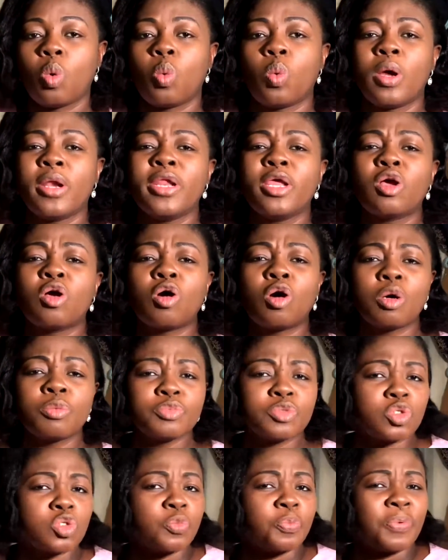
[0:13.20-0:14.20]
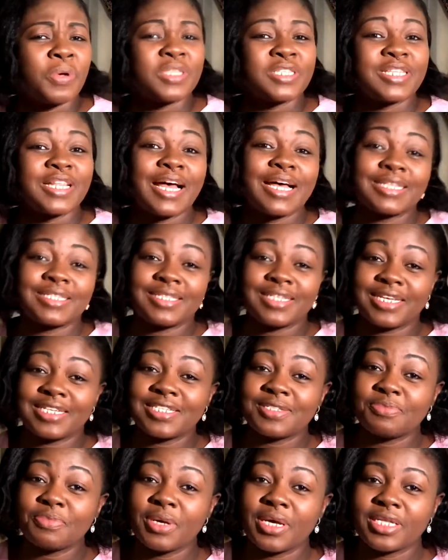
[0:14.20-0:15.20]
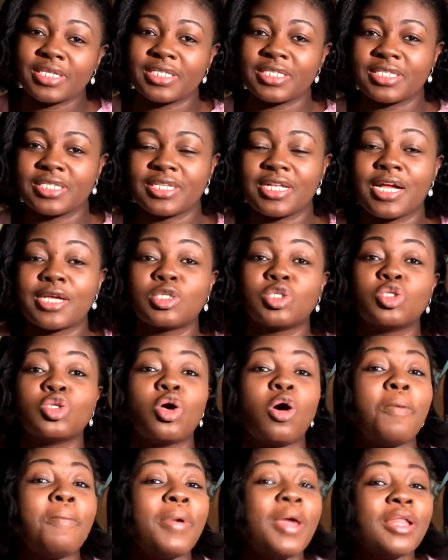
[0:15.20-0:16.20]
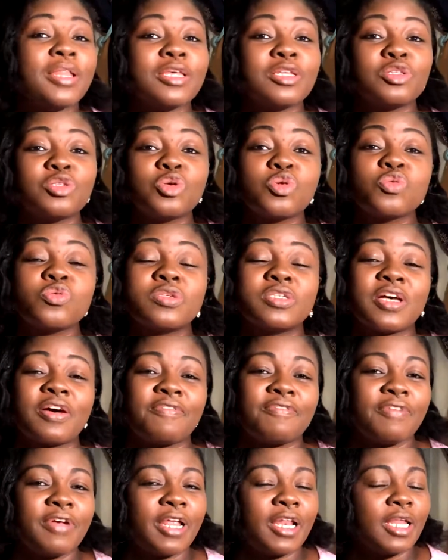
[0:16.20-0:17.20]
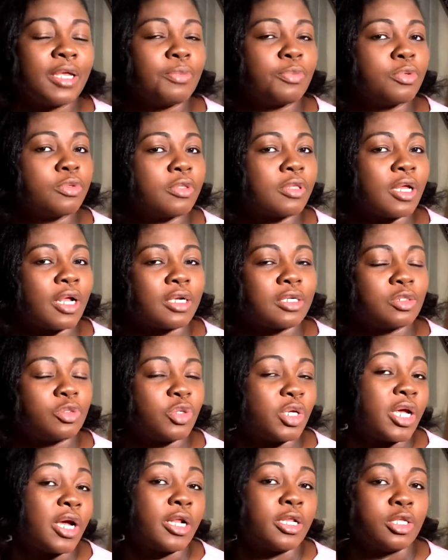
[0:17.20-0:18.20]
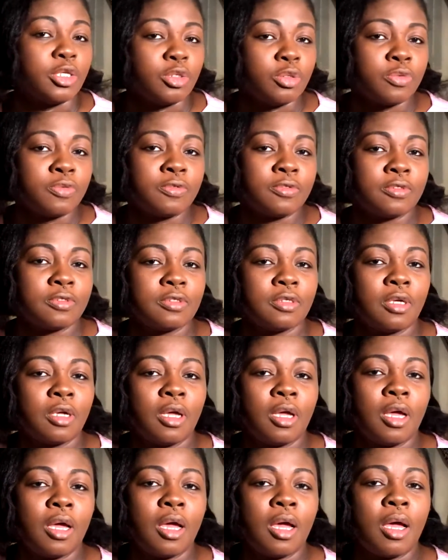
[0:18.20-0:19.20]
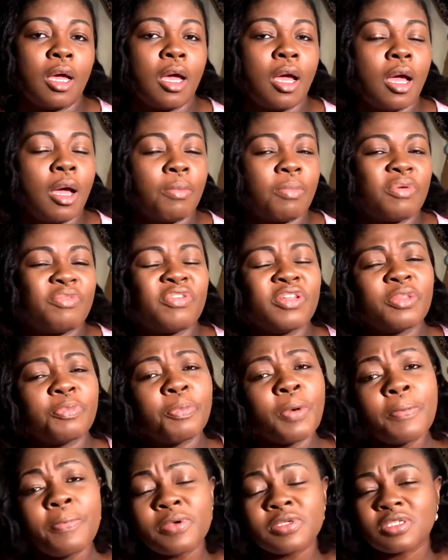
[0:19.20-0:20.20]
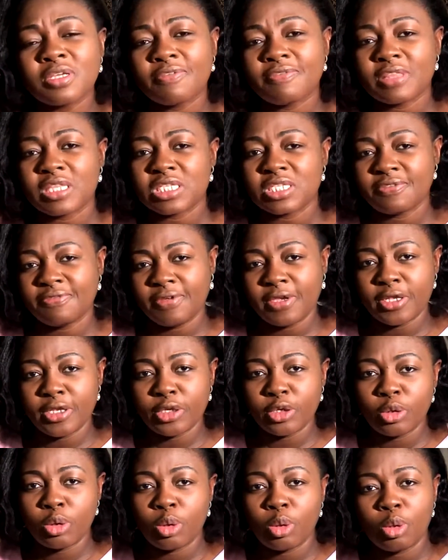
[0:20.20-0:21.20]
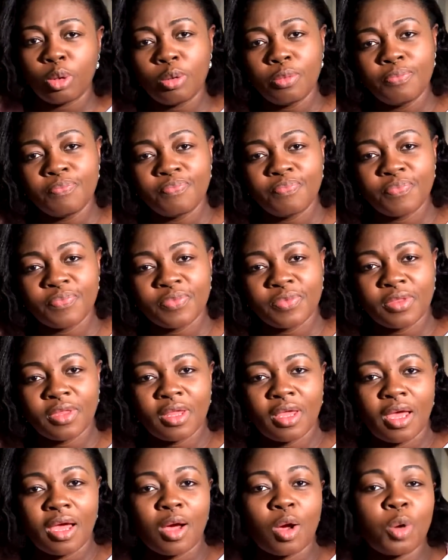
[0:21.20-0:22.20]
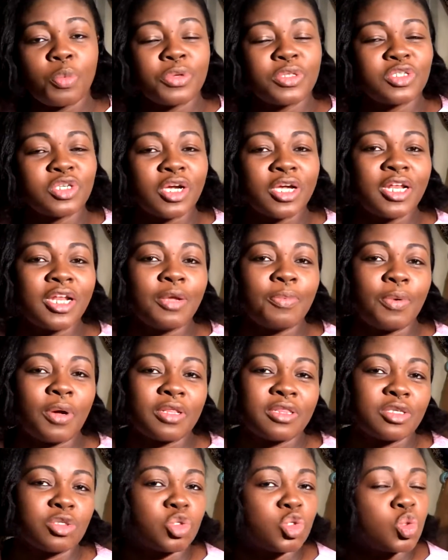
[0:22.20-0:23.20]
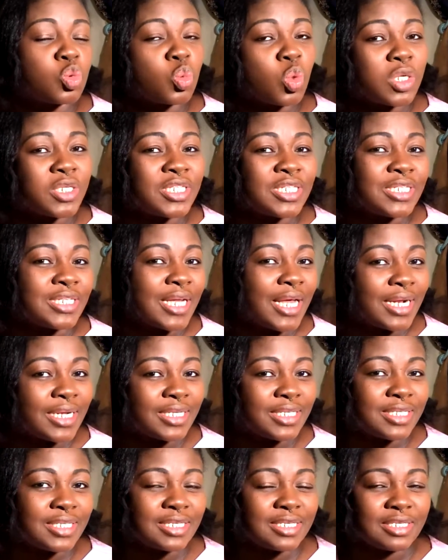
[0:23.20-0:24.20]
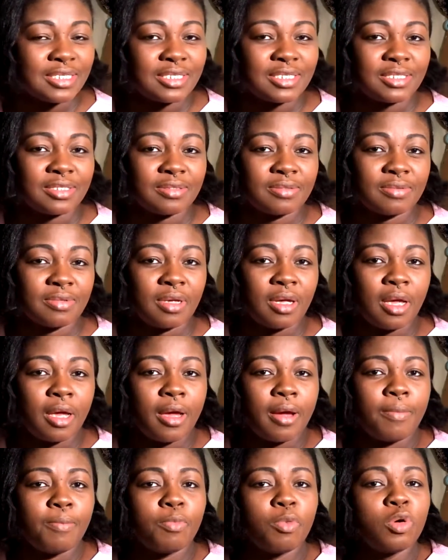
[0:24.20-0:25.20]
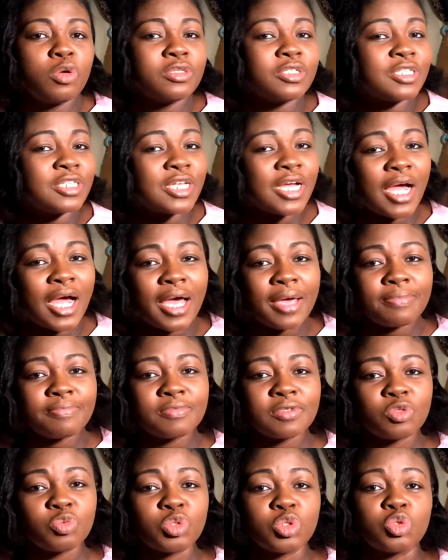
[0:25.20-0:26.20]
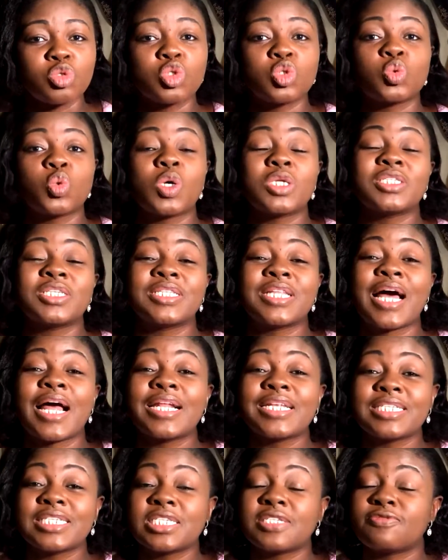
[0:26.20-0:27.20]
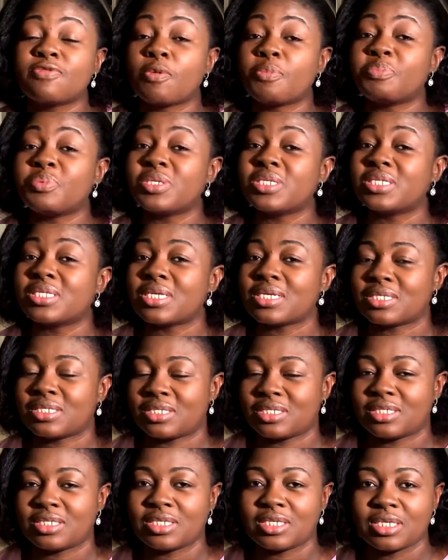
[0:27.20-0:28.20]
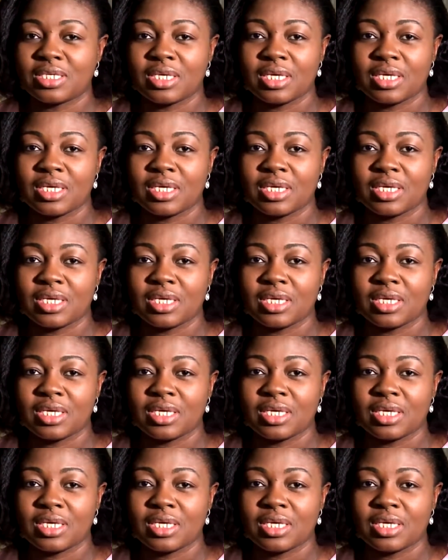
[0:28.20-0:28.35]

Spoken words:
When it comes to personal assessments, there are so many tools available that you can use. But for the purpose of this video, I will be talking about the SWOT analysis. Most times, we do SWOT analysis for business